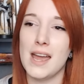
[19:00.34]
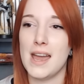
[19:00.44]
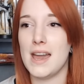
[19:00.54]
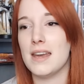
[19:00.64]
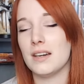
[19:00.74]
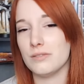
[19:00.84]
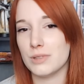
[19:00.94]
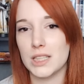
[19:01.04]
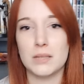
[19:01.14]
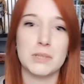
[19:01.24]
and I
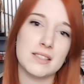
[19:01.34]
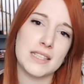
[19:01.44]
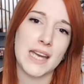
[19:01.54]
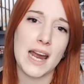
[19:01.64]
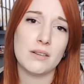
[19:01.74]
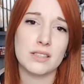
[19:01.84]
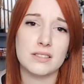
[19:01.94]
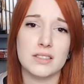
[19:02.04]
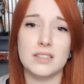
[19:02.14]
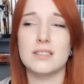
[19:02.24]
really miss the
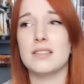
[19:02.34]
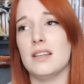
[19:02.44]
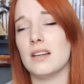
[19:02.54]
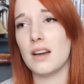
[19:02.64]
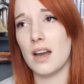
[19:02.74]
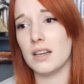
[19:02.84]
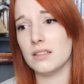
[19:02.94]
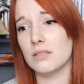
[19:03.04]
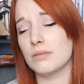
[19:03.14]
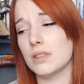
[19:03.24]
characters, and I kind
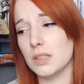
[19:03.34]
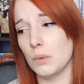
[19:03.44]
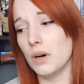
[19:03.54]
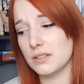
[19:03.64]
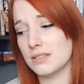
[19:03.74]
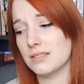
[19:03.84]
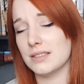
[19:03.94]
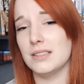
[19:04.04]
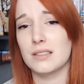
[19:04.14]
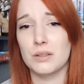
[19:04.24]
of really want to
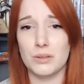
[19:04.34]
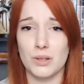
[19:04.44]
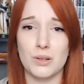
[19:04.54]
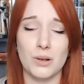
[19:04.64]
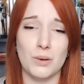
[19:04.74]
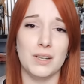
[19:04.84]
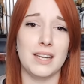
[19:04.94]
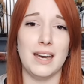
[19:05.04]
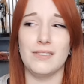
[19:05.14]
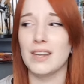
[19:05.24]
see Kuroko
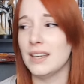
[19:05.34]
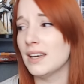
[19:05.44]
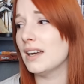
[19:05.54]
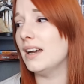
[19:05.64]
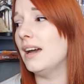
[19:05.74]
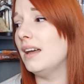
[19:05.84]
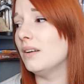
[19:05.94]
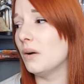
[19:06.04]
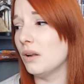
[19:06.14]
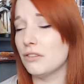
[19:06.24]
again, and
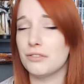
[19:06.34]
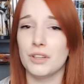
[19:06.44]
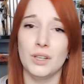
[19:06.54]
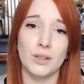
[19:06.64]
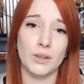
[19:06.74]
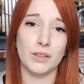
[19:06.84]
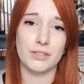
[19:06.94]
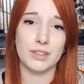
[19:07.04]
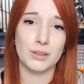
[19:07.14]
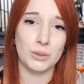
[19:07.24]
all
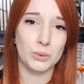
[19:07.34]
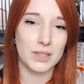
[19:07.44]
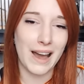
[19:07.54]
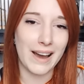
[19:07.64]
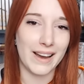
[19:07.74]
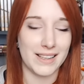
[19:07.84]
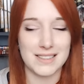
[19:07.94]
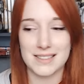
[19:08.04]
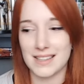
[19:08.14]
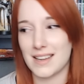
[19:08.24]
of the cool
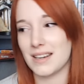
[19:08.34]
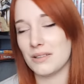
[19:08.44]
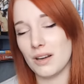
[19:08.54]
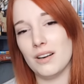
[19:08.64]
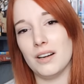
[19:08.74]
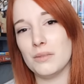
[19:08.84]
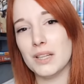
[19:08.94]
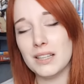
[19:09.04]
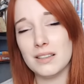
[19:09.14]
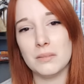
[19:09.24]
guys. And I
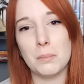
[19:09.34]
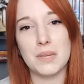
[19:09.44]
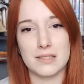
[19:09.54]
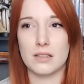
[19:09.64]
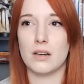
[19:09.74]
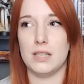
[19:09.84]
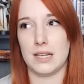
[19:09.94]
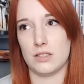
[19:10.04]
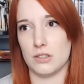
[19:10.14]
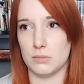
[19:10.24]
really miss the
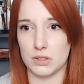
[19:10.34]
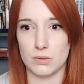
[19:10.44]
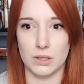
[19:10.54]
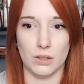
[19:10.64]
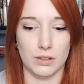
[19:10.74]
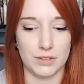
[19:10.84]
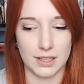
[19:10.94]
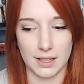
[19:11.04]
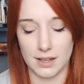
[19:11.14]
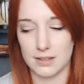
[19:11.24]
connection between all of the
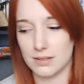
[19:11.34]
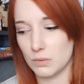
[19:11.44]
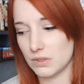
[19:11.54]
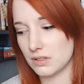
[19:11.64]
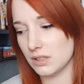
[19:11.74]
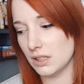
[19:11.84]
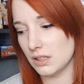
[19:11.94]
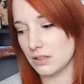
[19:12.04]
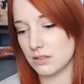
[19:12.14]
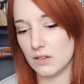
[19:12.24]
guys. It was
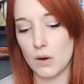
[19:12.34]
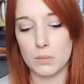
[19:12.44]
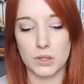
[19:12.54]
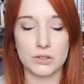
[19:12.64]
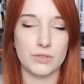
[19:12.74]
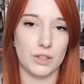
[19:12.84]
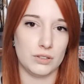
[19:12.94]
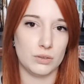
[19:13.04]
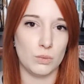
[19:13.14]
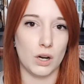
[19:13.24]
so much fun
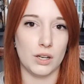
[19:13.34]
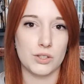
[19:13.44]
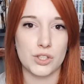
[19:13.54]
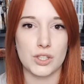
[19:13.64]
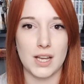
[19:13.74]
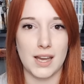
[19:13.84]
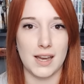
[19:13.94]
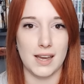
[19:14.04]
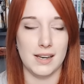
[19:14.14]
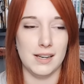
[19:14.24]
to watch,
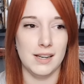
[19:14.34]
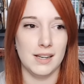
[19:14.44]
and